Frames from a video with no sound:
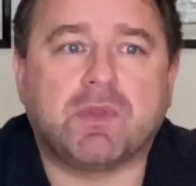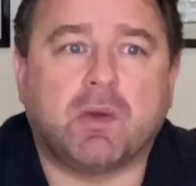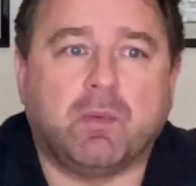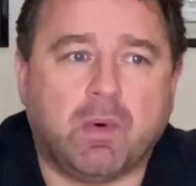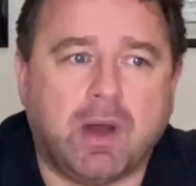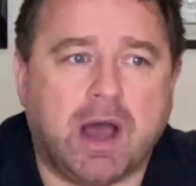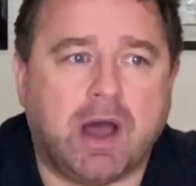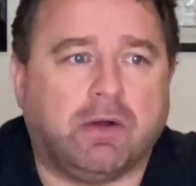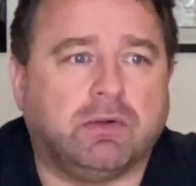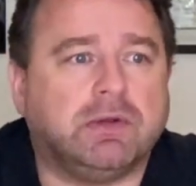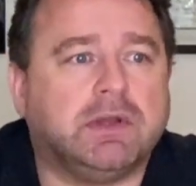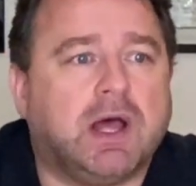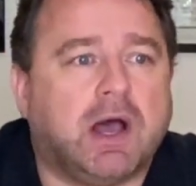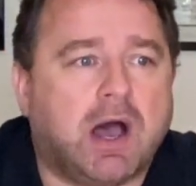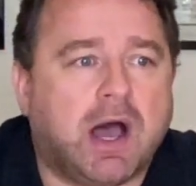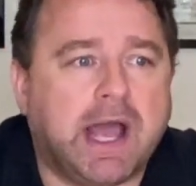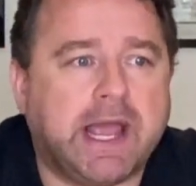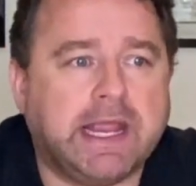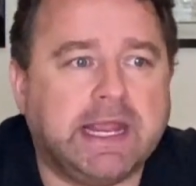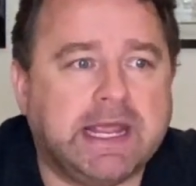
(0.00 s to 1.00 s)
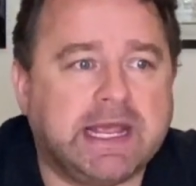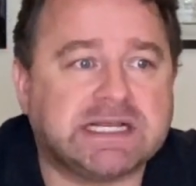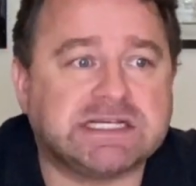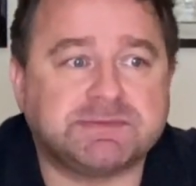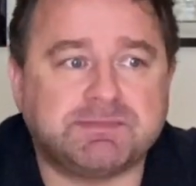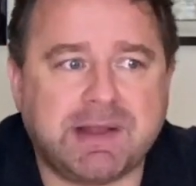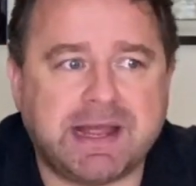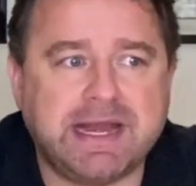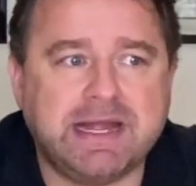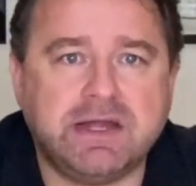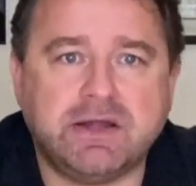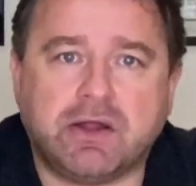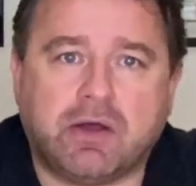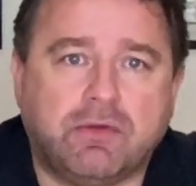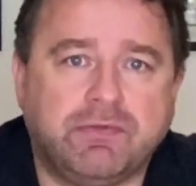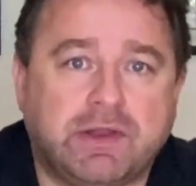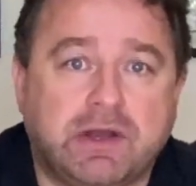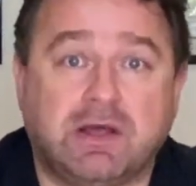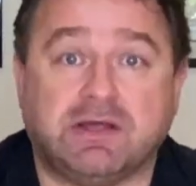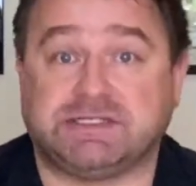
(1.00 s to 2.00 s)
Well, I explained
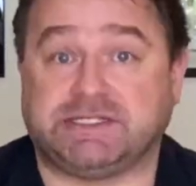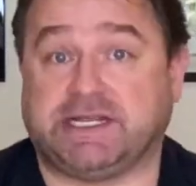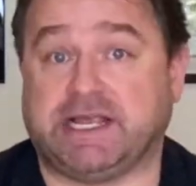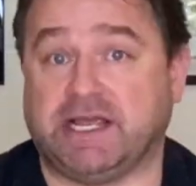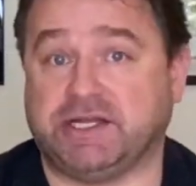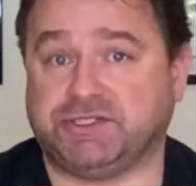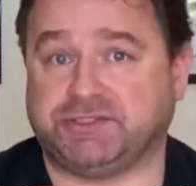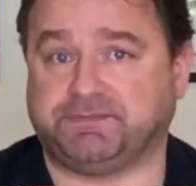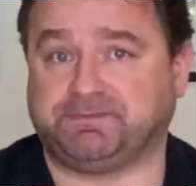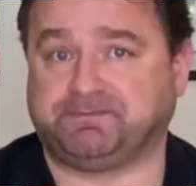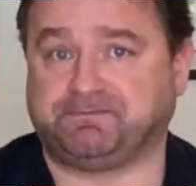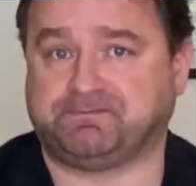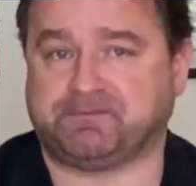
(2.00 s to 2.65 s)
on the last occasion